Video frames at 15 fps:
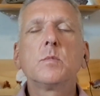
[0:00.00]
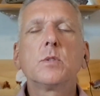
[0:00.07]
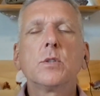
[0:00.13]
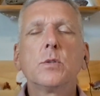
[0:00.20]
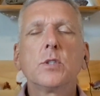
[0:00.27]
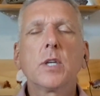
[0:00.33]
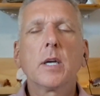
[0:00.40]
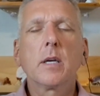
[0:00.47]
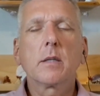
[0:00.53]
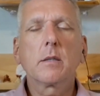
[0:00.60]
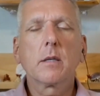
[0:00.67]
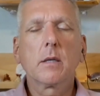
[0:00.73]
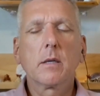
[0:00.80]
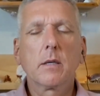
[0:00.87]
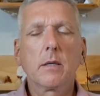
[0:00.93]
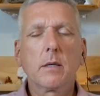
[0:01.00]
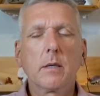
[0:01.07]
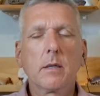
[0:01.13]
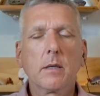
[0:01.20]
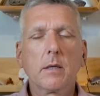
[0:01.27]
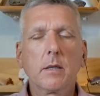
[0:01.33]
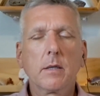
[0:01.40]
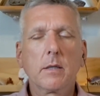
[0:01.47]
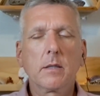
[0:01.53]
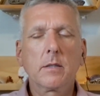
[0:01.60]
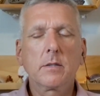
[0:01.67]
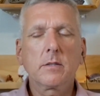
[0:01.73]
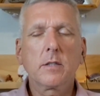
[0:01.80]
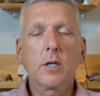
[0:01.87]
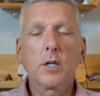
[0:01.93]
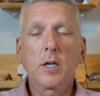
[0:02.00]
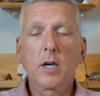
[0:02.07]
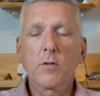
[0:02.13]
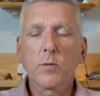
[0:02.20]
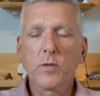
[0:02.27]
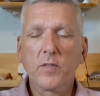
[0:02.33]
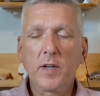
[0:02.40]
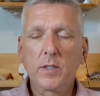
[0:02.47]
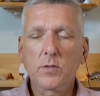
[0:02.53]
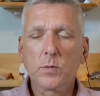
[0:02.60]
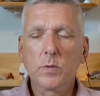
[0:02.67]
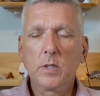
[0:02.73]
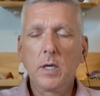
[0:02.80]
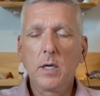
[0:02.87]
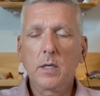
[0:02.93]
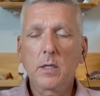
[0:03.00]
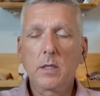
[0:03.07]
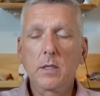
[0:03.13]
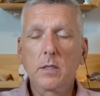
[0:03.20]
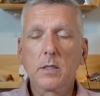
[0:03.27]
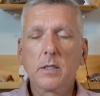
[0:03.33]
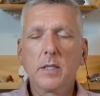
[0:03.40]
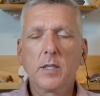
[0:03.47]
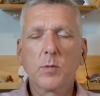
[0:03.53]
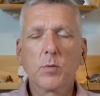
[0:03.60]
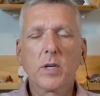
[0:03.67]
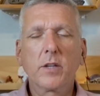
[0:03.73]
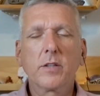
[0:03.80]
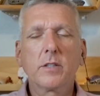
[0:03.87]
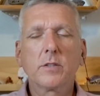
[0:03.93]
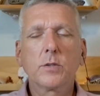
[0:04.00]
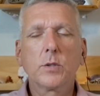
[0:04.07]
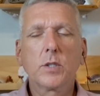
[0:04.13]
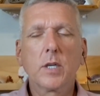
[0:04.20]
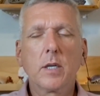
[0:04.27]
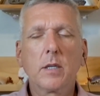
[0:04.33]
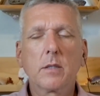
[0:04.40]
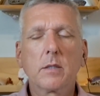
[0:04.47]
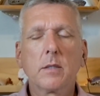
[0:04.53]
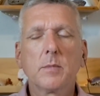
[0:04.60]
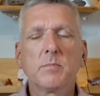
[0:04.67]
to chant. Starting off with Vasundhara, and a breath in to chant.